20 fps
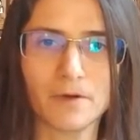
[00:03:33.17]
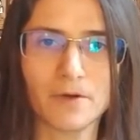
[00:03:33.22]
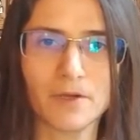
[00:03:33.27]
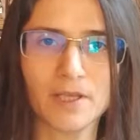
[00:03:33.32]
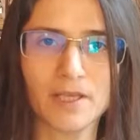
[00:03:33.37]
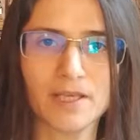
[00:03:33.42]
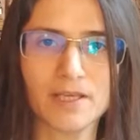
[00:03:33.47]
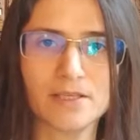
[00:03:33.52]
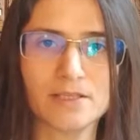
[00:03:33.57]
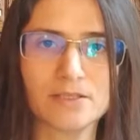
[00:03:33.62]

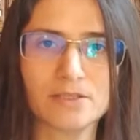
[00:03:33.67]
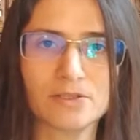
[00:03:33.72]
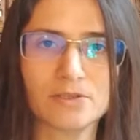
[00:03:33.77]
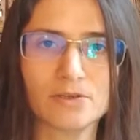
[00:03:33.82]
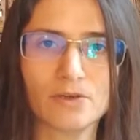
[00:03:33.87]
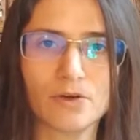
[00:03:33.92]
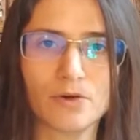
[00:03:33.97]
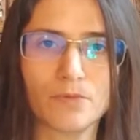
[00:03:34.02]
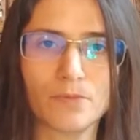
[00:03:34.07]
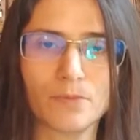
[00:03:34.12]
Okay,
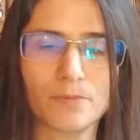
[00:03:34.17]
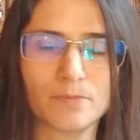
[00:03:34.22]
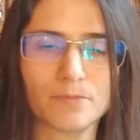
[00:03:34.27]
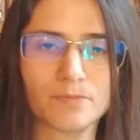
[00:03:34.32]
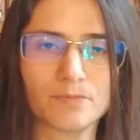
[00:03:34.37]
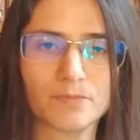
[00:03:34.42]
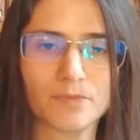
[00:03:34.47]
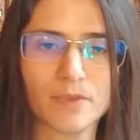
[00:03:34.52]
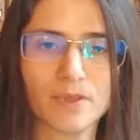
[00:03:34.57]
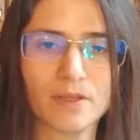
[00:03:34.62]
so
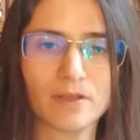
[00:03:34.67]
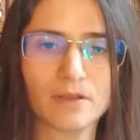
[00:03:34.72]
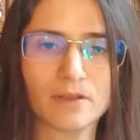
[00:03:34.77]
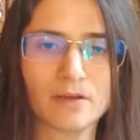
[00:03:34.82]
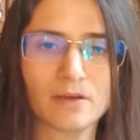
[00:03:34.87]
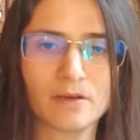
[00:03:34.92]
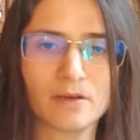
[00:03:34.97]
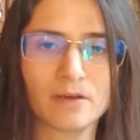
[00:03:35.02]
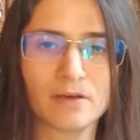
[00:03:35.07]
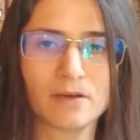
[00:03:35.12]

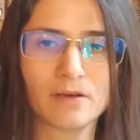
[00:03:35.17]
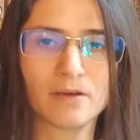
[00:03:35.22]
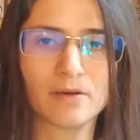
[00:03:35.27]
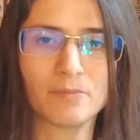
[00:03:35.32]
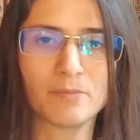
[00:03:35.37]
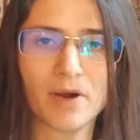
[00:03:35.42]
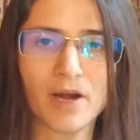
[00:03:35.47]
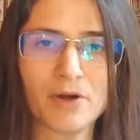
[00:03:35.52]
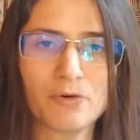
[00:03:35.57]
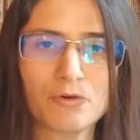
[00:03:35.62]

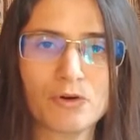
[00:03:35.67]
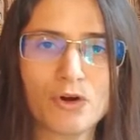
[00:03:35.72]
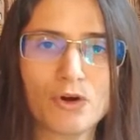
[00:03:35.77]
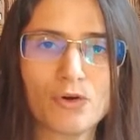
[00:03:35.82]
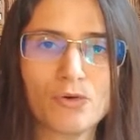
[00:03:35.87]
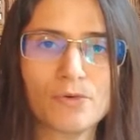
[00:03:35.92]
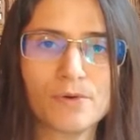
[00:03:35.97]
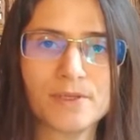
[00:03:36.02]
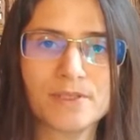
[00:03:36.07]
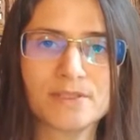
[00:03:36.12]
my
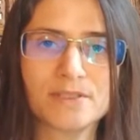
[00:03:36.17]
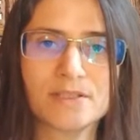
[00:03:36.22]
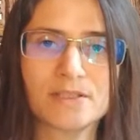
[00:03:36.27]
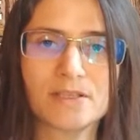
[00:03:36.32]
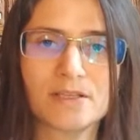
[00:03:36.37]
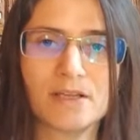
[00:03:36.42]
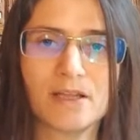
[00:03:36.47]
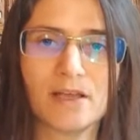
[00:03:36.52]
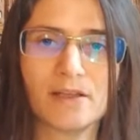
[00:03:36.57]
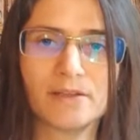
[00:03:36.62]
role in
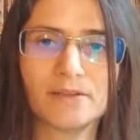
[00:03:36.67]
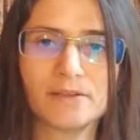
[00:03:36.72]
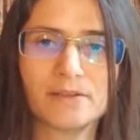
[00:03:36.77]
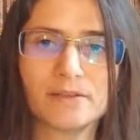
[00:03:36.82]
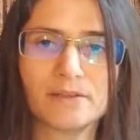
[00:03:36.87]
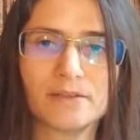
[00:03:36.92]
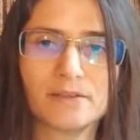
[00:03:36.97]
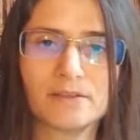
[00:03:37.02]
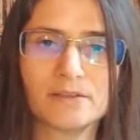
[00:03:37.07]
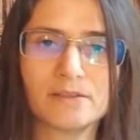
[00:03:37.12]
CLAND
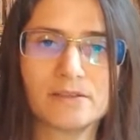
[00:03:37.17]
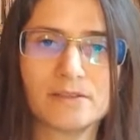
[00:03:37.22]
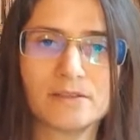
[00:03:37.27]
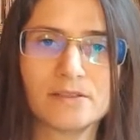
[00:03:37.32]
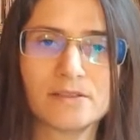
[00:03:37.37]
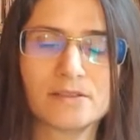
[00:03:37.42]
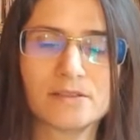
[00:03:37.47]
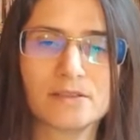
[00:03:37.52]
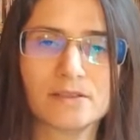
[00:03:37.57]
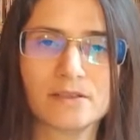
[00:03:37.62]

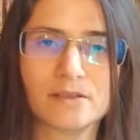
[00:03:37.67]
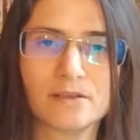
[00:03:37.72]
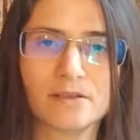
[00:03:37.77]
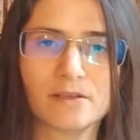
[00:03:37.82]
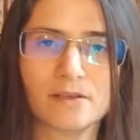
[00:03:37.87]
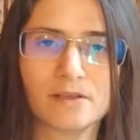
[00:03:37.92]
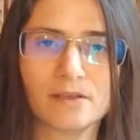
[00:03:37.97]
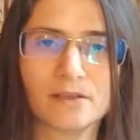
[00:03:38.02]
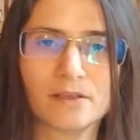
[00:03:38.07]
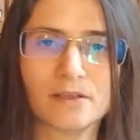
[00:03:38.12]
is
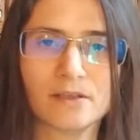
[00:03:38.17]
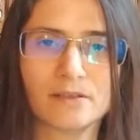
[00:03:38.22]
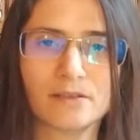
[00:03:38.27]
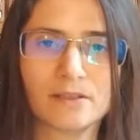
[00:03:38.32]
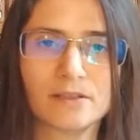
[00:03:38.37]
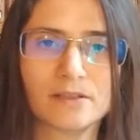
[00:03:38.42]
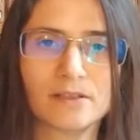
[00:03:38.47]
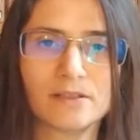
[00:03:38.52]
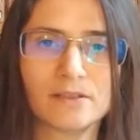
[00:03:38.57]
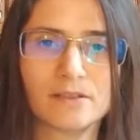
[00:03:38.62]

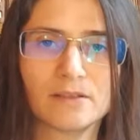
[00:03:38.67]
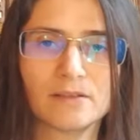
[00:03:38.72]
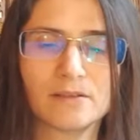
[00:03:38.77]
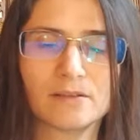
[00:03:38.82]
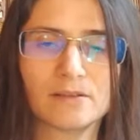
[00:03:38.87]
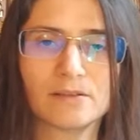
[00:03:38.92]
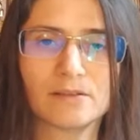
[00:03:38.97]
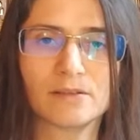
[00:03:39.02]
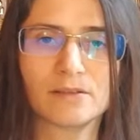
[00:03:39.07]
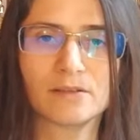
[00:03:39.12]
conducted
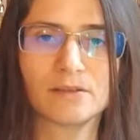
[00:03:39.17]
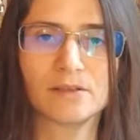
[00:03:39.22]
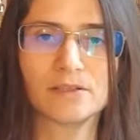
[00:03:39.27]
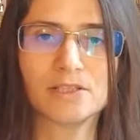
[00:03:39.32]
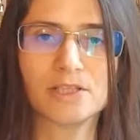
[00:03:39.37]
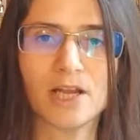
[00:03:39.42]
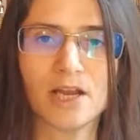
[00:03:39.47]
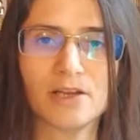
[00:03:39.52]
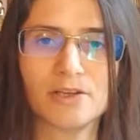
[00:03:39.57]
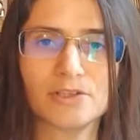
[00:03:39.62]
in
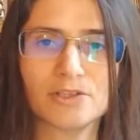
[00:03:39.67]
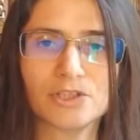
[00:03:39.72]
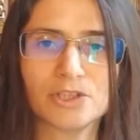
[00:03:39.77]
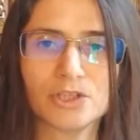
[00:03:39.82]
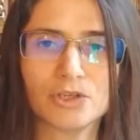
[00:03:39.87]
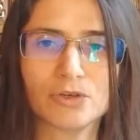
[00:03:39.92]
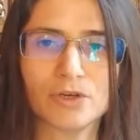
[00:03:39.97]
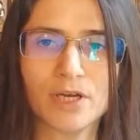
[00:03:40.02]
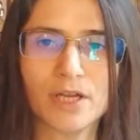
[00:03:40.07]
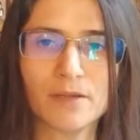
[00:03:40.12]
the
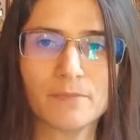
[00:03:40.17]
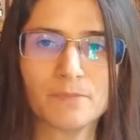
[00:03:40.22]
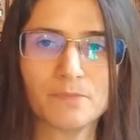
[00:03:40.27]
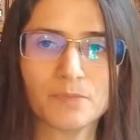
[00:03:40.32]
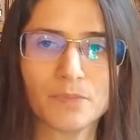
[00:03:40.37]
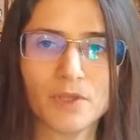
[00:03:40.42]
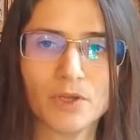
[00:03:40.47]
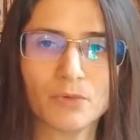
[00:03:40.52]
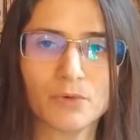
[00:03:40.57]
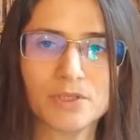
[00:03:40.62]
Challenge 3,
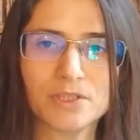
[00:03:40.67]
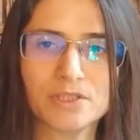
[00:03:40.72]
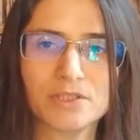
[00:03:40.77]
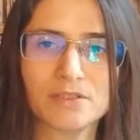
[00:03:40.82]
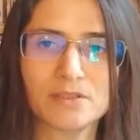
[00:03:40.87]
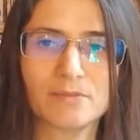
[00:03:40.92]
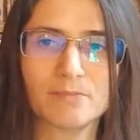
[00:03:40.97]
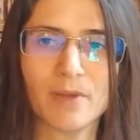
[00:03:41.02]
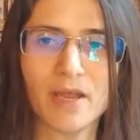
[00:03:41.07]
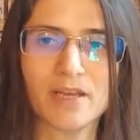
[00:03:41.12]
which
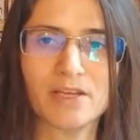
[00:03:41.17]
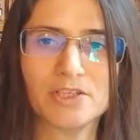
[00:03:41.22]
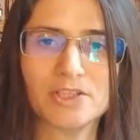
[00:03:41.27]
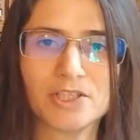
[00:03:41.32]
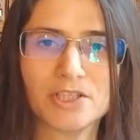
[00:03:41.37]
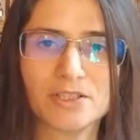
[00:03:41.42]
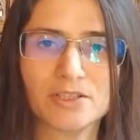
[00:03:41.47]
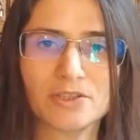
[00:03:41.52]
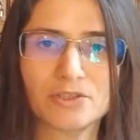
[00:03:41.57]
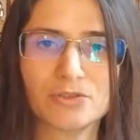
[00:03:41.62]
is
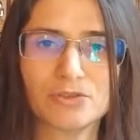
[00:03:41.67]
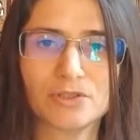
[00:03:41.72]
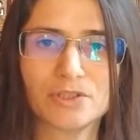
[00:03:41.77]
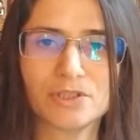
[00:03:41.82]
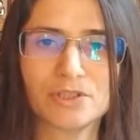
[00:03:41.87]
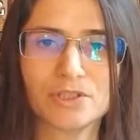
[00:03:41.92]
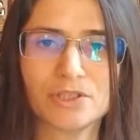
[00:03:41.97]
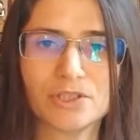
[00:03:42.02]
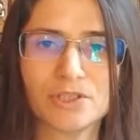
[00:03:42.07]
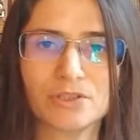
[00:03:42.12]
managing the
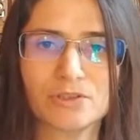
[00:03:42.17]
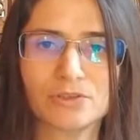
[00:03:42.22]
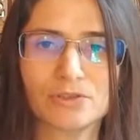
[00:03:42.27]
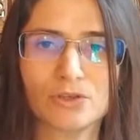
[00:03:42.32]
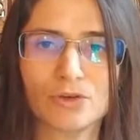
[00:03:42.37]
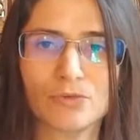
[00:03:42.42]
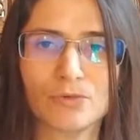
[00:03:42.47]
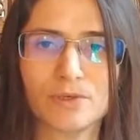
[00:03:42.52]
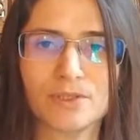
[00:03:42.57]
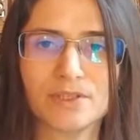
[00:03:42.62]
transition
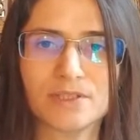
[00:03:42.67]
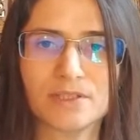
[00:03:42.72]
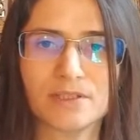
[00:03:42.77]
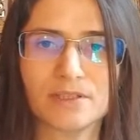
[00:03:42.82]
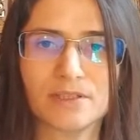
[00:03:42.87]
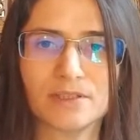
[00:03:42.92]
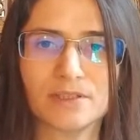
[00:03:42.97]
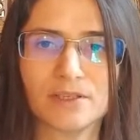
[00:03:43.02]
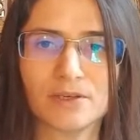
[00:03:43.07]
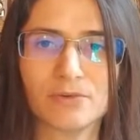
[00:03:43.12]
towards
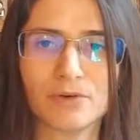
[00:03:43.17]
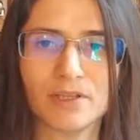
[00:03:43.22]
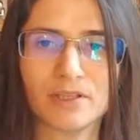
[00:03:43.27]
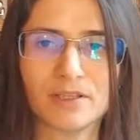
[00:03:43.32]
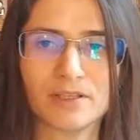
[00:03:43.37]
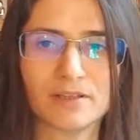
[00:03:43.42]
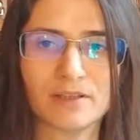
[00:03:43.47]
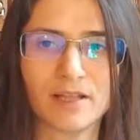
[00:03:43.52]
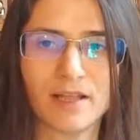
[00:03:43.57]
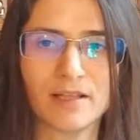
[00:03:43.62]
an
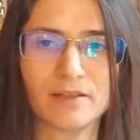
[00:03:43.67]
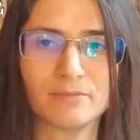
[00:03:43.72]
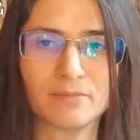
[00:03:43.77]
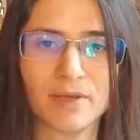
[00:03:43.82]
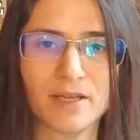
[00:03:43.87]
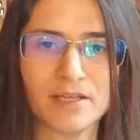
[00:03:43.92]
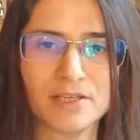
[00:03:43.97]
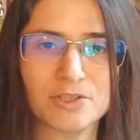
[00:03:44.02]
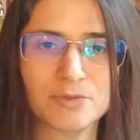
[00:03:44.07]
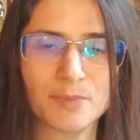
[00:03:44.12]
integrated land
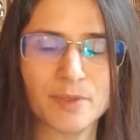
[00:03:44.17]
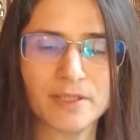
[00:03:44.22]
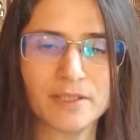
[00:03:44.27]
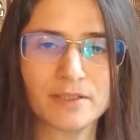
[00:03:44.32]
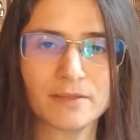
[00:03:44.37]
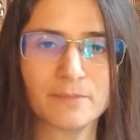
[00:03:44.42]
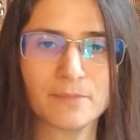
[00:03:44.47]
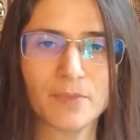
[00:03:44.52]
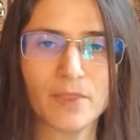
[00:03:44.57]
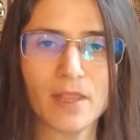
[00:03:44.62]

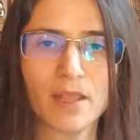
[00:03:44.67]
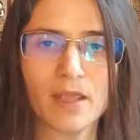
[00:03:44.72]
management.